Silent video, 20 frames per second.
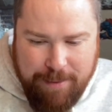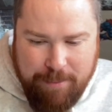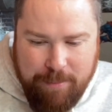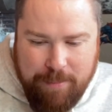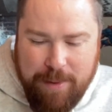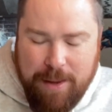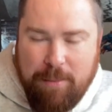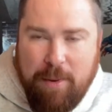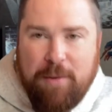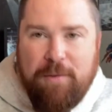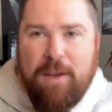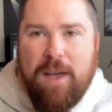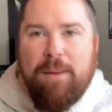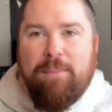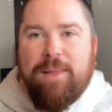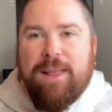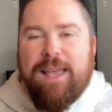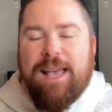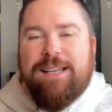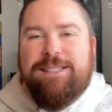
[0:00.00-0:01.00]
Man, my
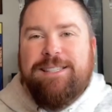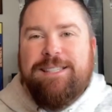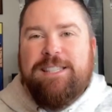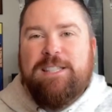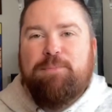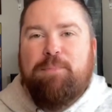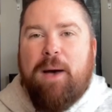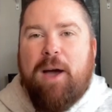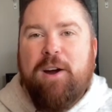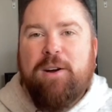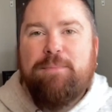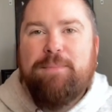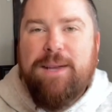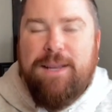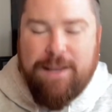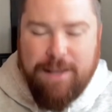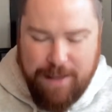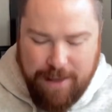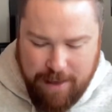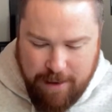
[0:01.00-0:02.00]
family has inspired
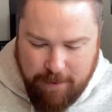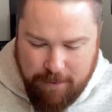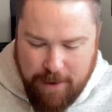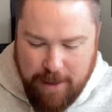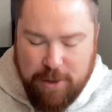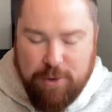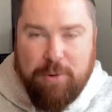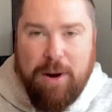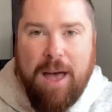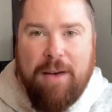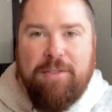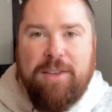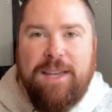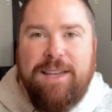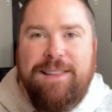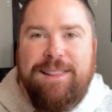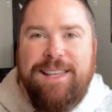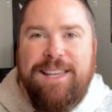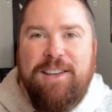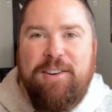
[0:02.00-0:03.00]
me to give
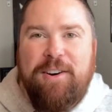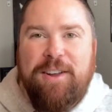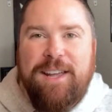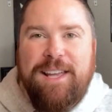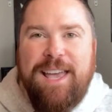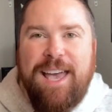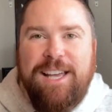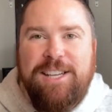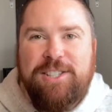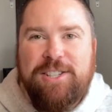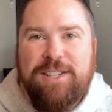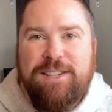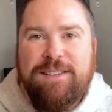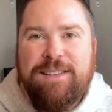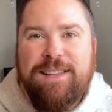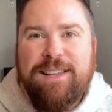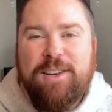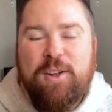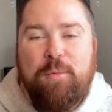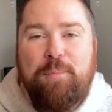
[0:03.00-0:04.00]
extravagantly on occasion
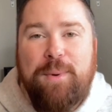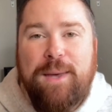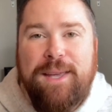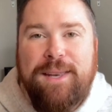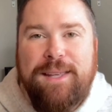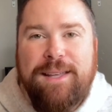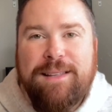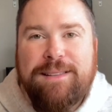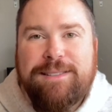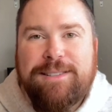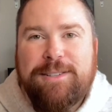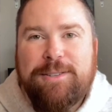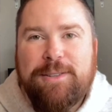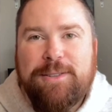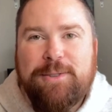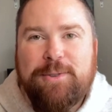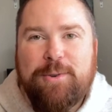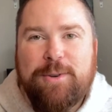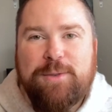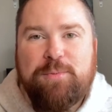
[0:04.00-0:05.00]
in obedience to
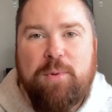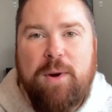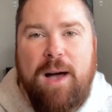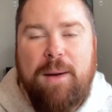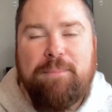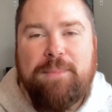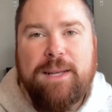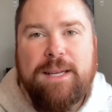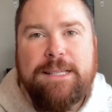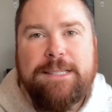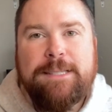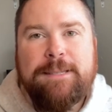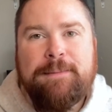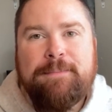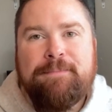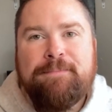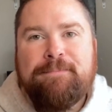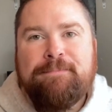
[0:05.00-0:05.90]
the Lord's promptings.